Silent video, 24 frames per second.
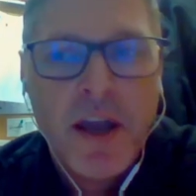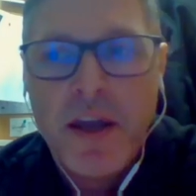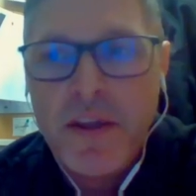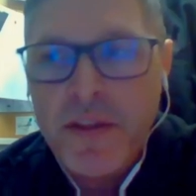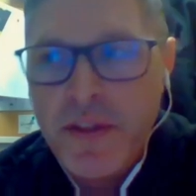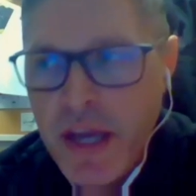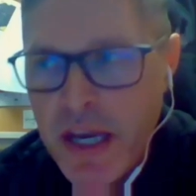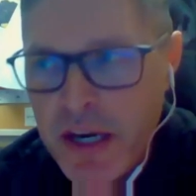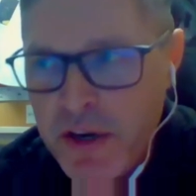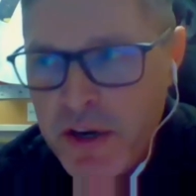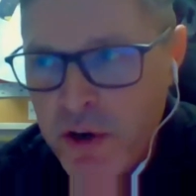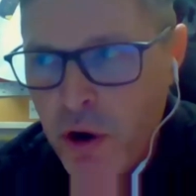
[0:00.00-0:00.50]

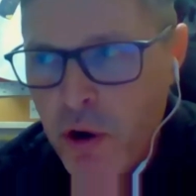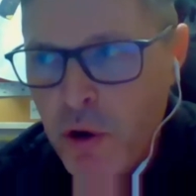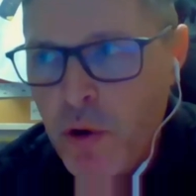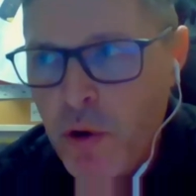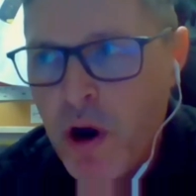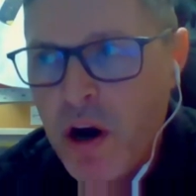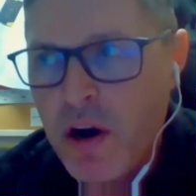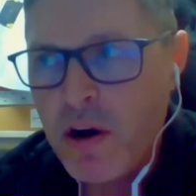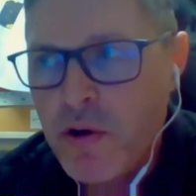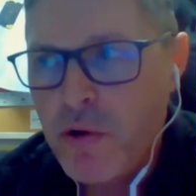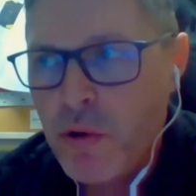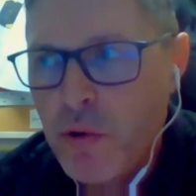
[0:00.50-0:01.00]
They know
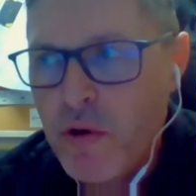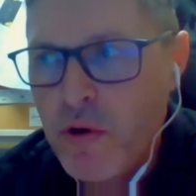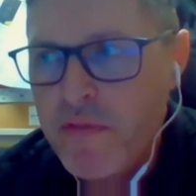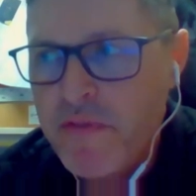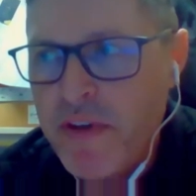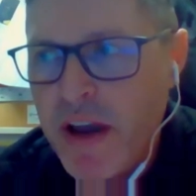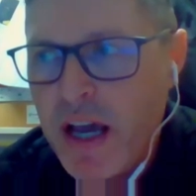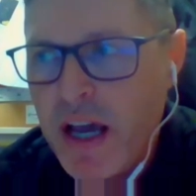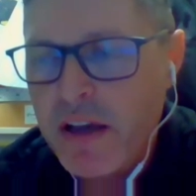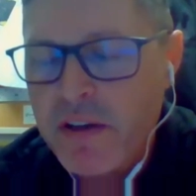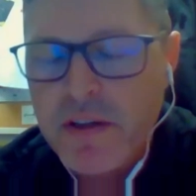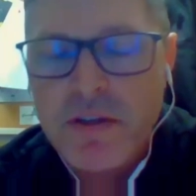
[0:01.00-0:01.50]
our core
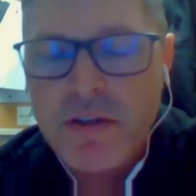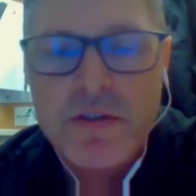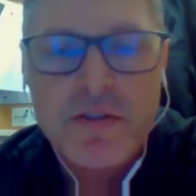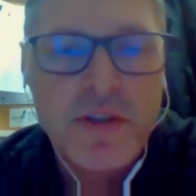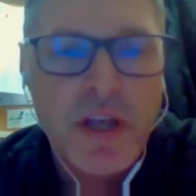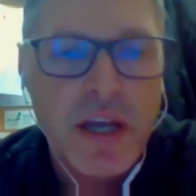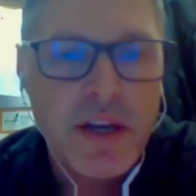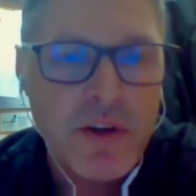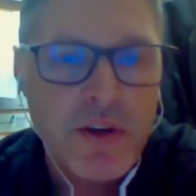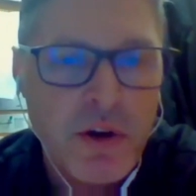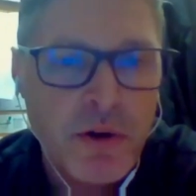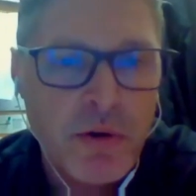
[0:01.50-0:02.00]
values.
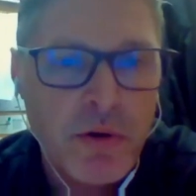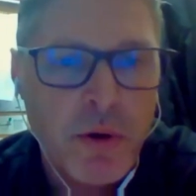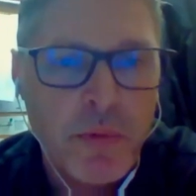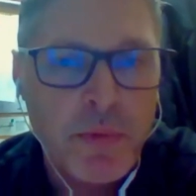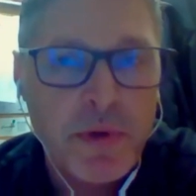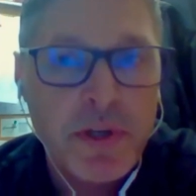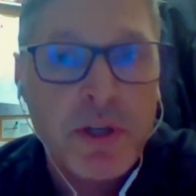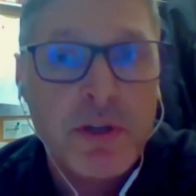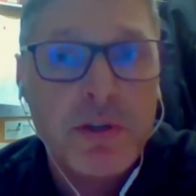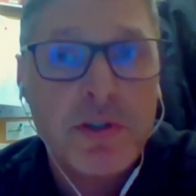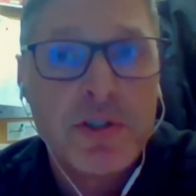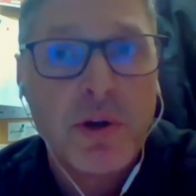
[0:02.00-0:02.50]
They know what
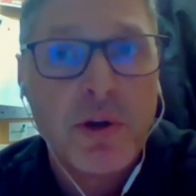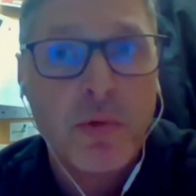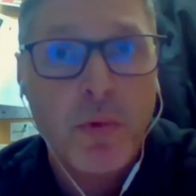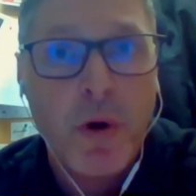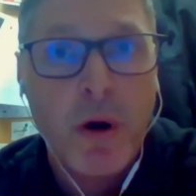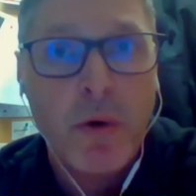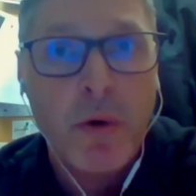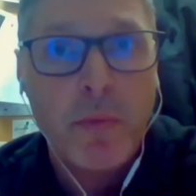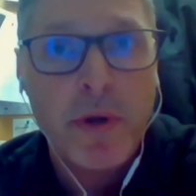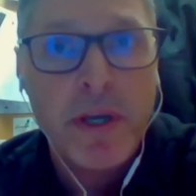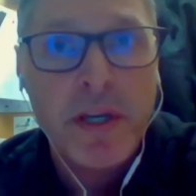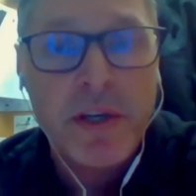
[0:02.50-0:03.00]
we do. So
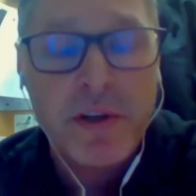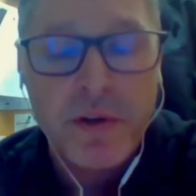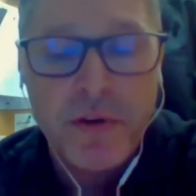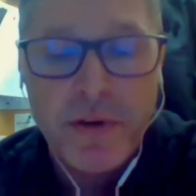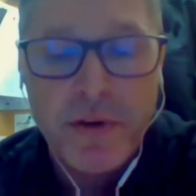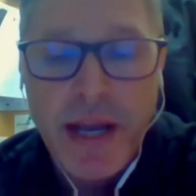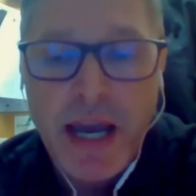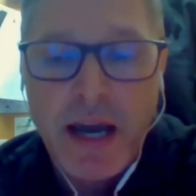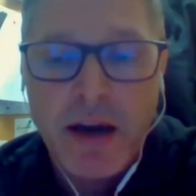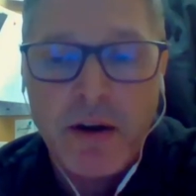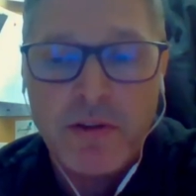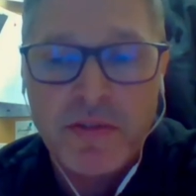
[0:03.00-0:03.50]
what we do
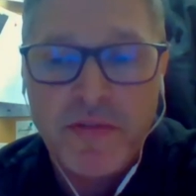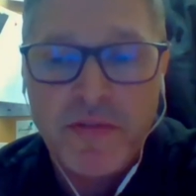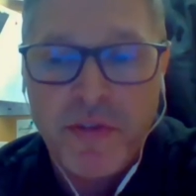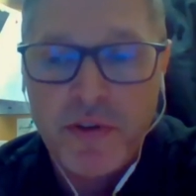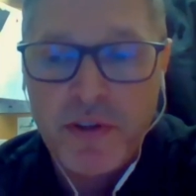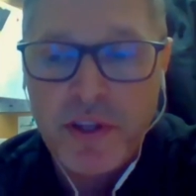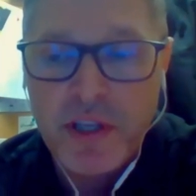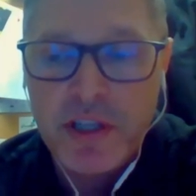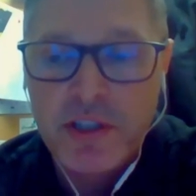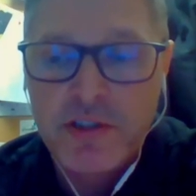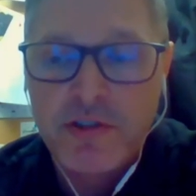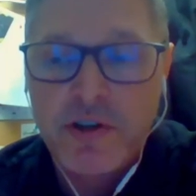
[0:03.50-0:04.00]
now is,
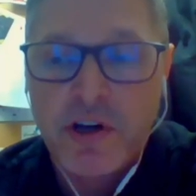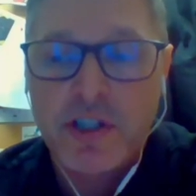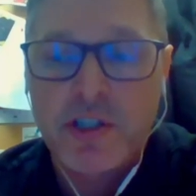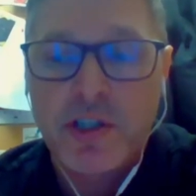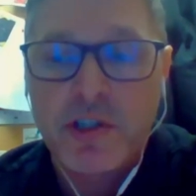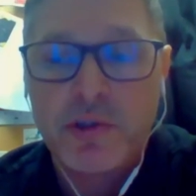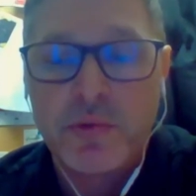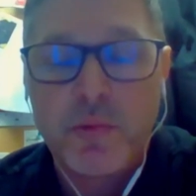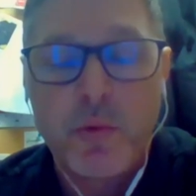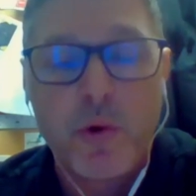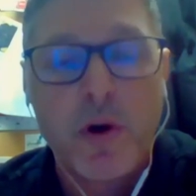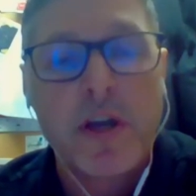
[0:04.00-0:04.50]
for the
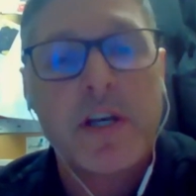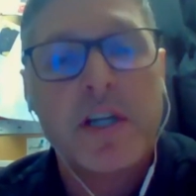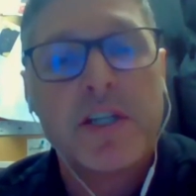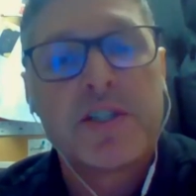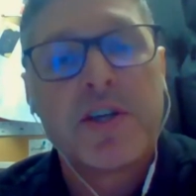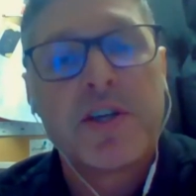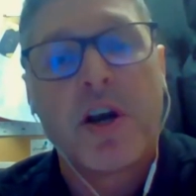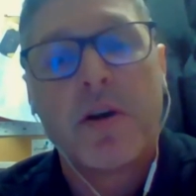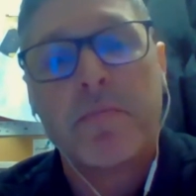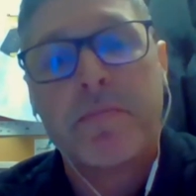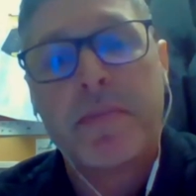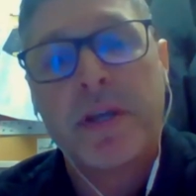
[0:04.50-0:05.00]
instructors, we're going to
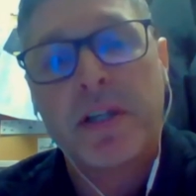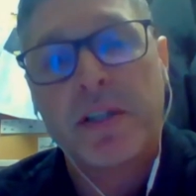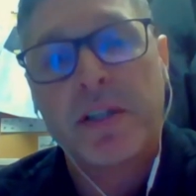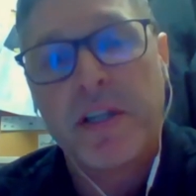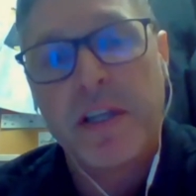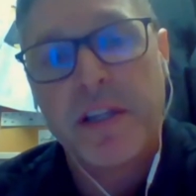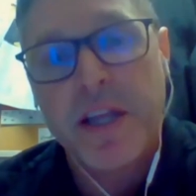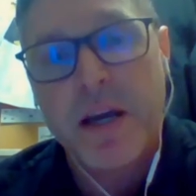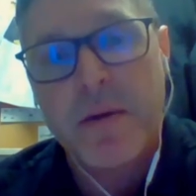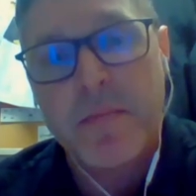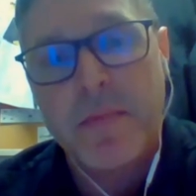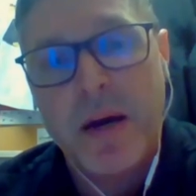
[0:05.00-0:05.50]
start
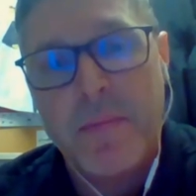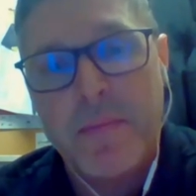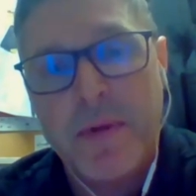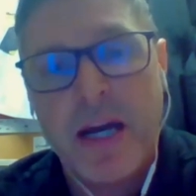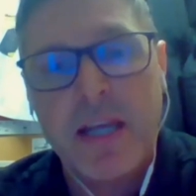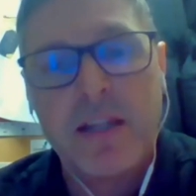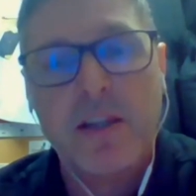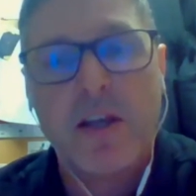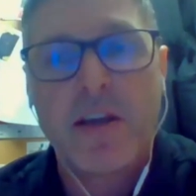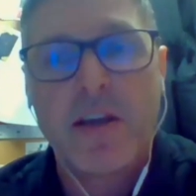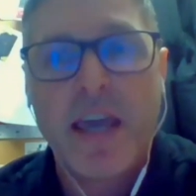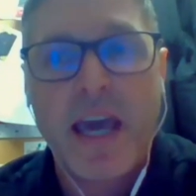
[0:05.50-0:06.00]
building them up.
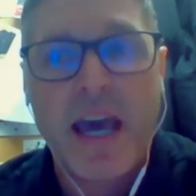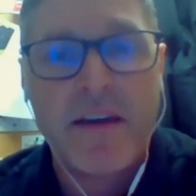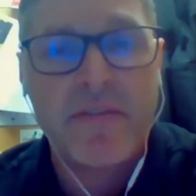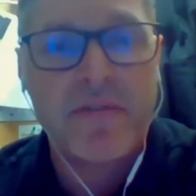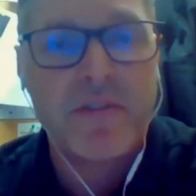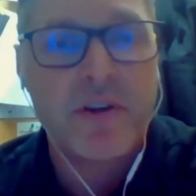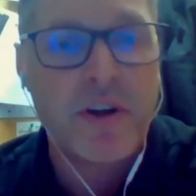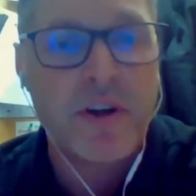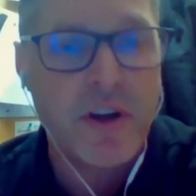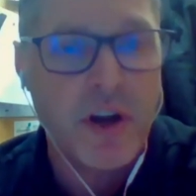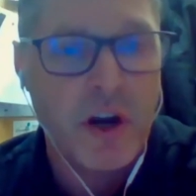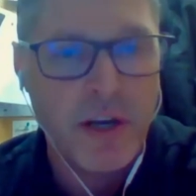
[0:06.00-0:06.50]
I look
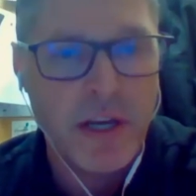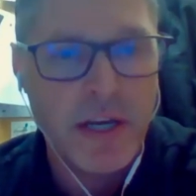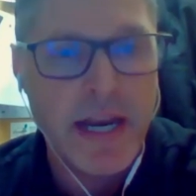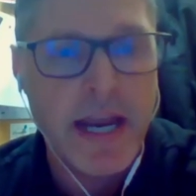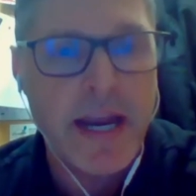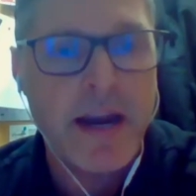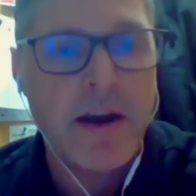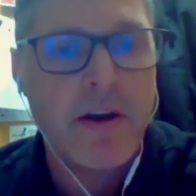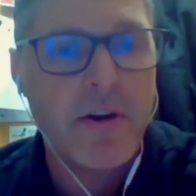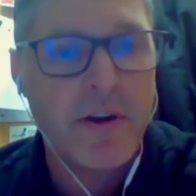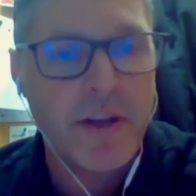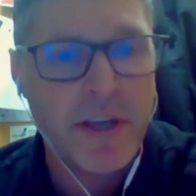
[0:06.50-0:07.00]
after it on an
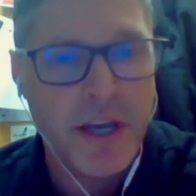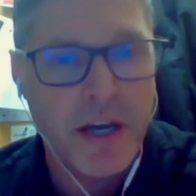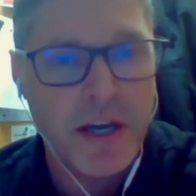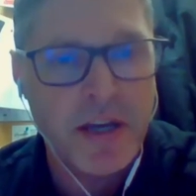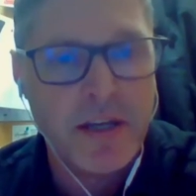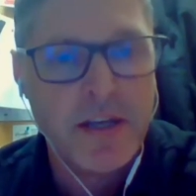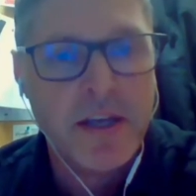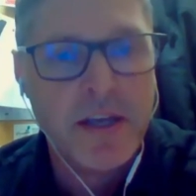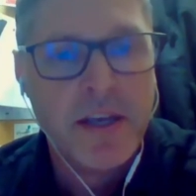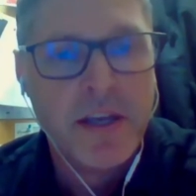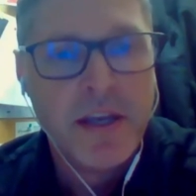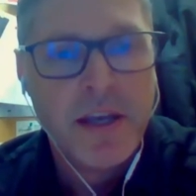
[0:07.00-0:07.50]
area
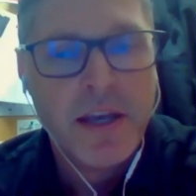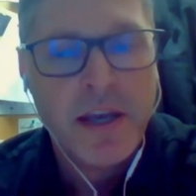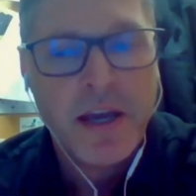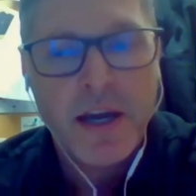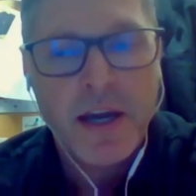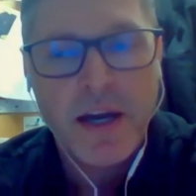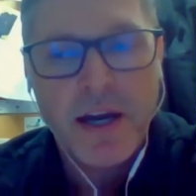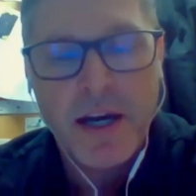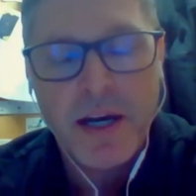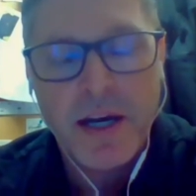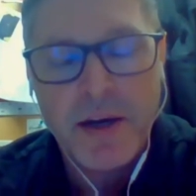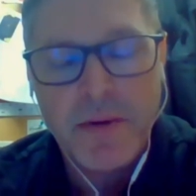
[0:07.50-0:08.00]

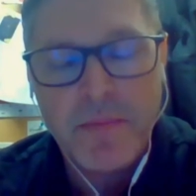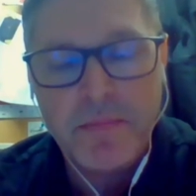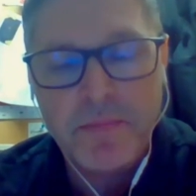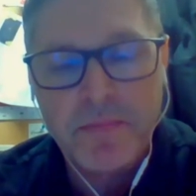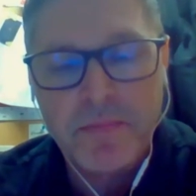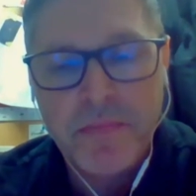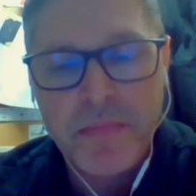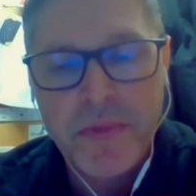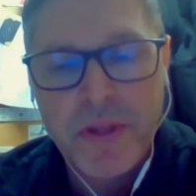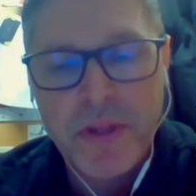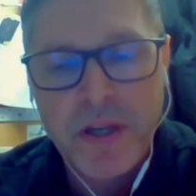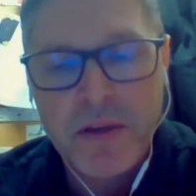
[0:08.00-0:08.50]

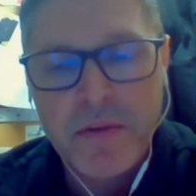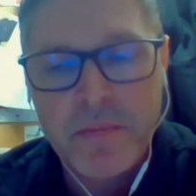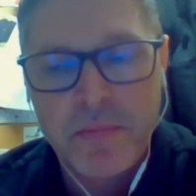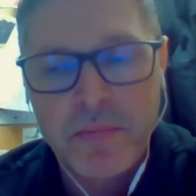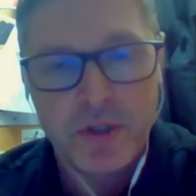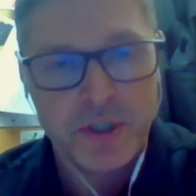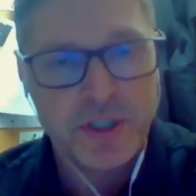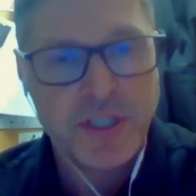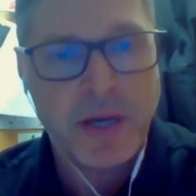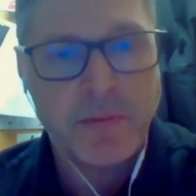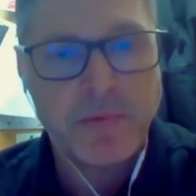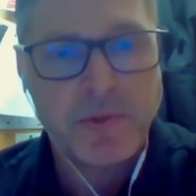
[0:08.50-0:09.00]

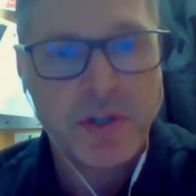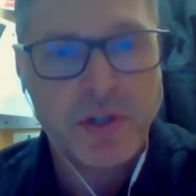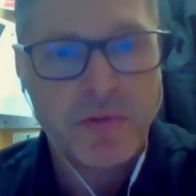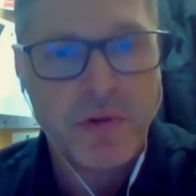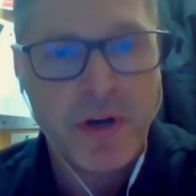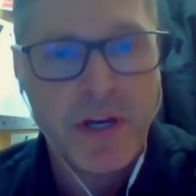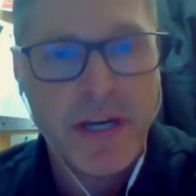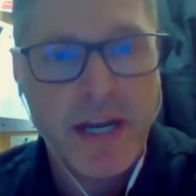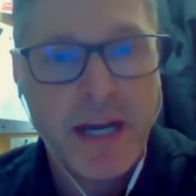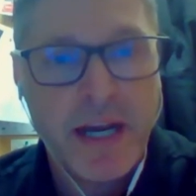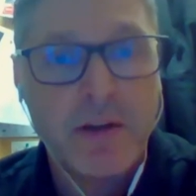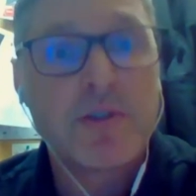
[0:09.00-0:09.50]
perception
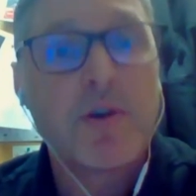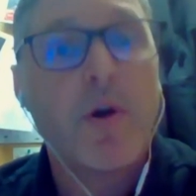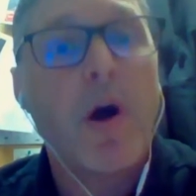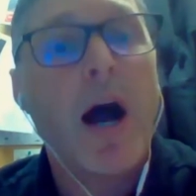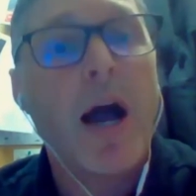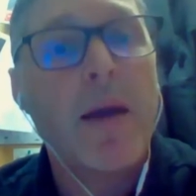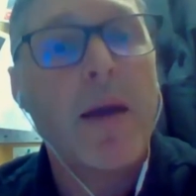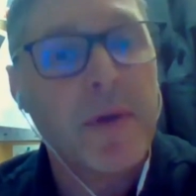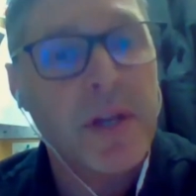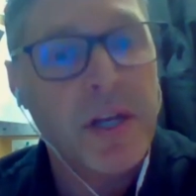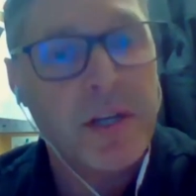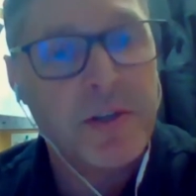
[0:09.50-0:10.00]
right now. So
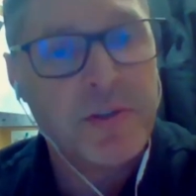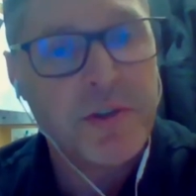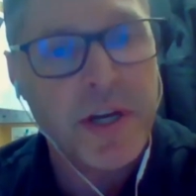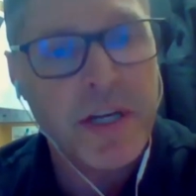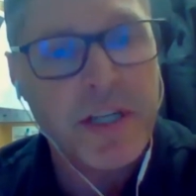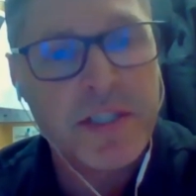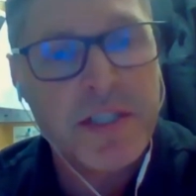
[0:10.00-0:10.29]
I'm going to train